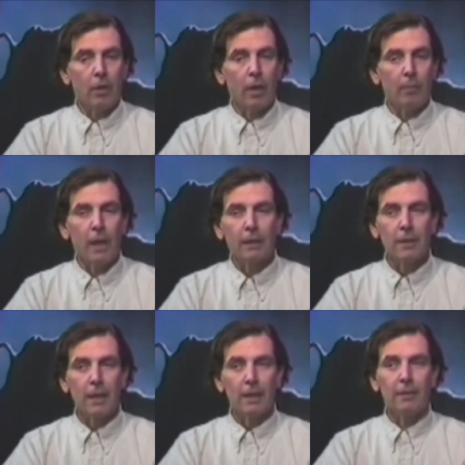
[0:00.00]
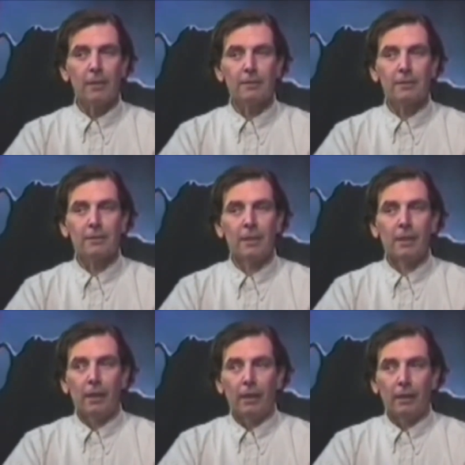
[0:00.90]
Now, I'm not saying that it's
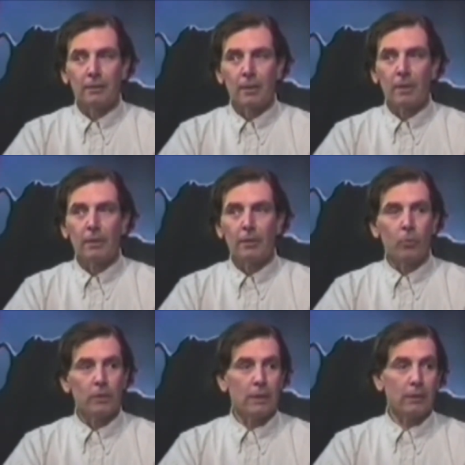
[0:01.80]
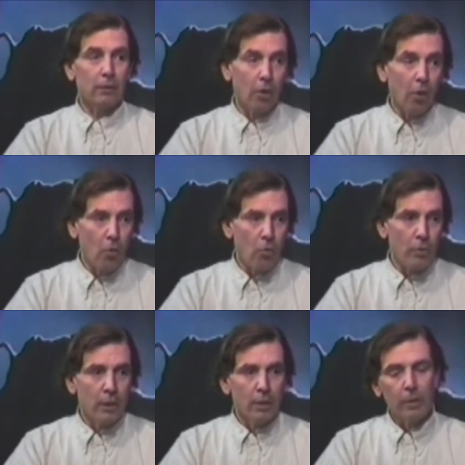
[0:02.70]
something that was in
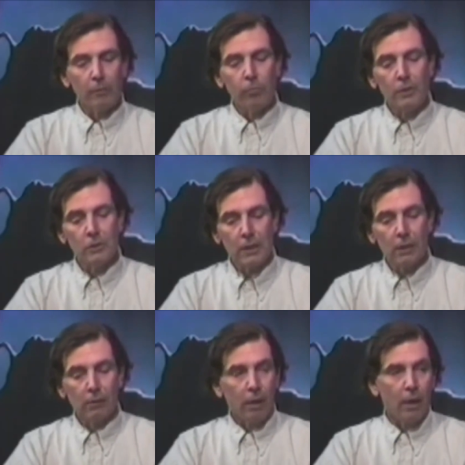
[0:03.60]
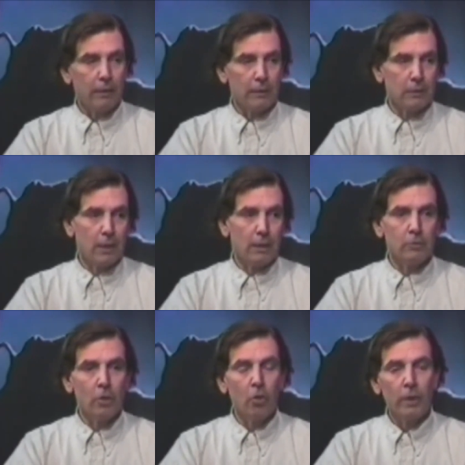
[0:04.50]
code, but if we see a law that
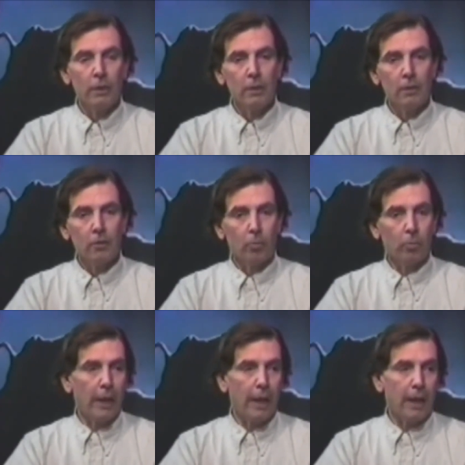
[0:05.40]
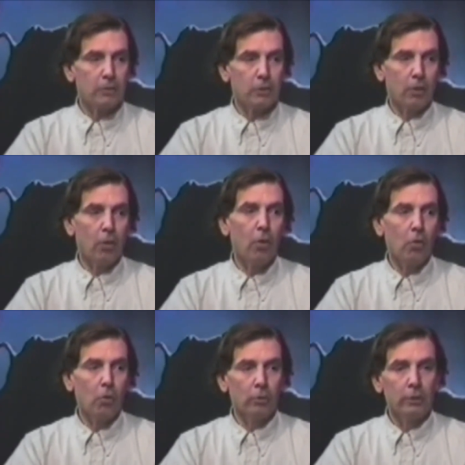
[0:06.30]
says no Indian or black shall
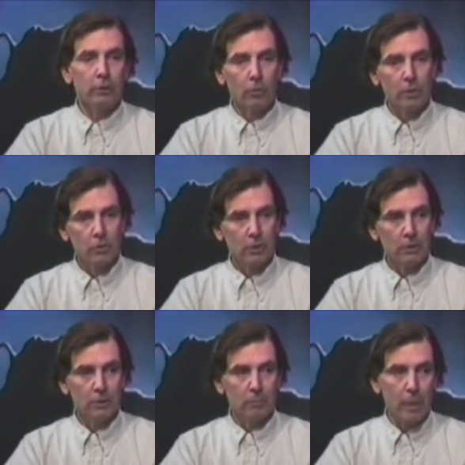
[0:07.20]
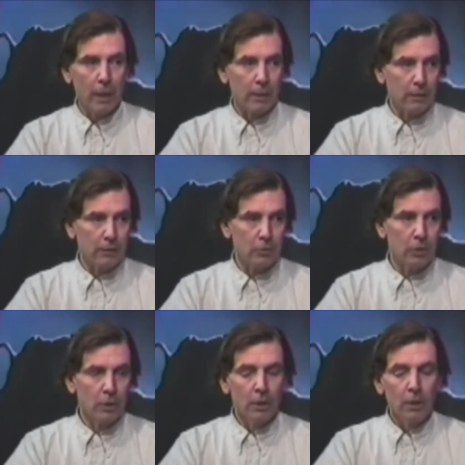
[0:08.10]
hold Christians in bondage,